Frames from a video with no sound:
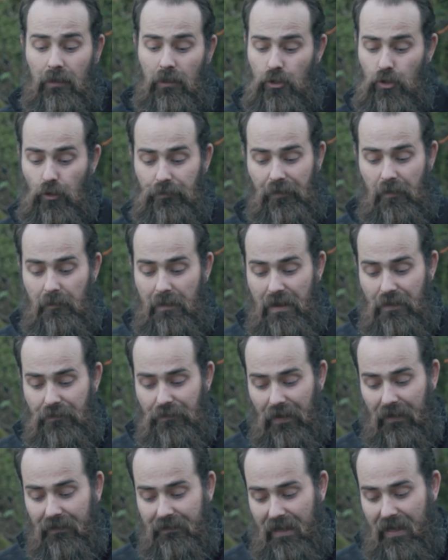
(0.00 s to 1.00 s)
So for me,
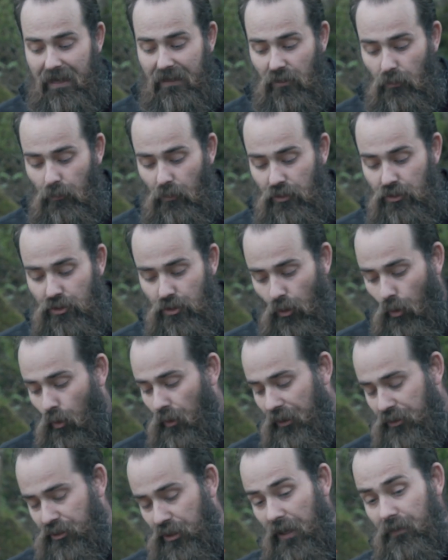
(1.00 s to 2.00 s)
for a day in the woods
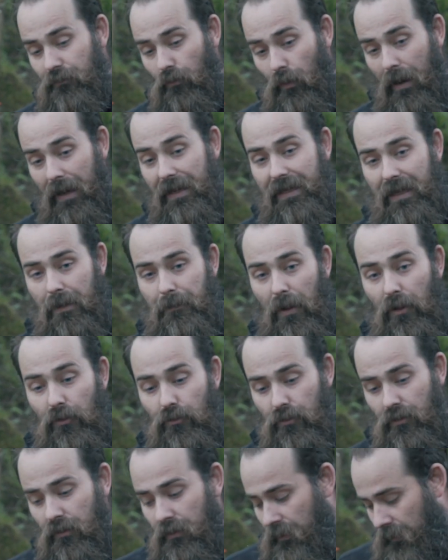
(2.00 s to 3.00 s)
or a general hike about,
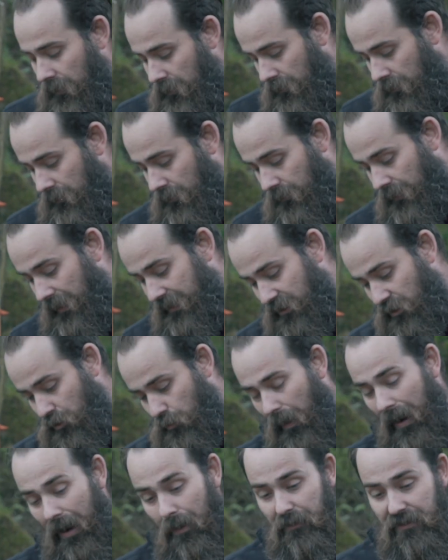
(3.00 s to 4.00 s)
this is
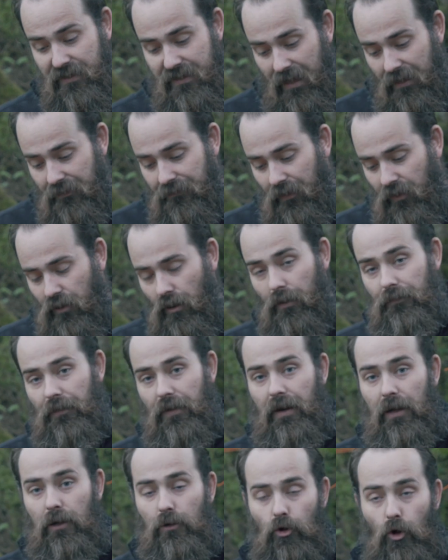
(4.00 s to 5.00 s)
what I would take for
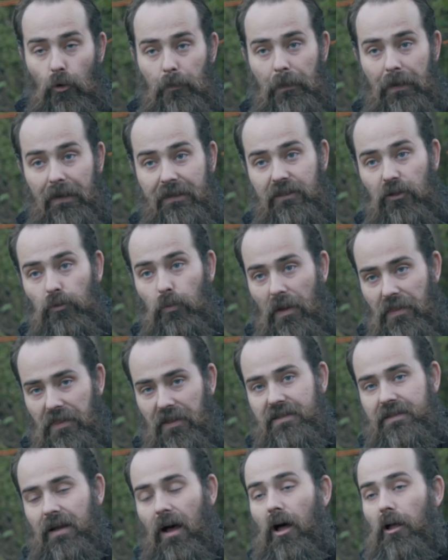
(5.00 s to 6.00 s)
cover, incorporated with
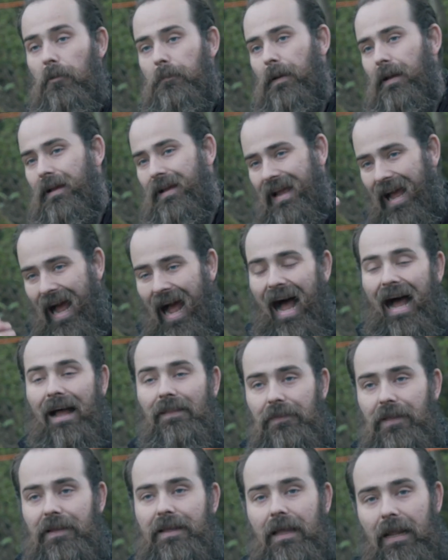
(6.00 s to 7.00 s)
a tarp
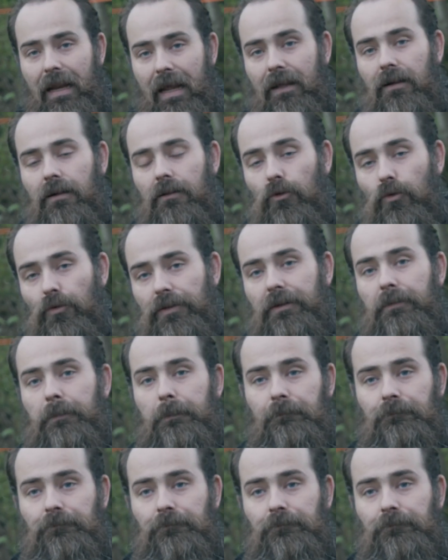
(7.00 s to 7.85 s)
and the correct clothing.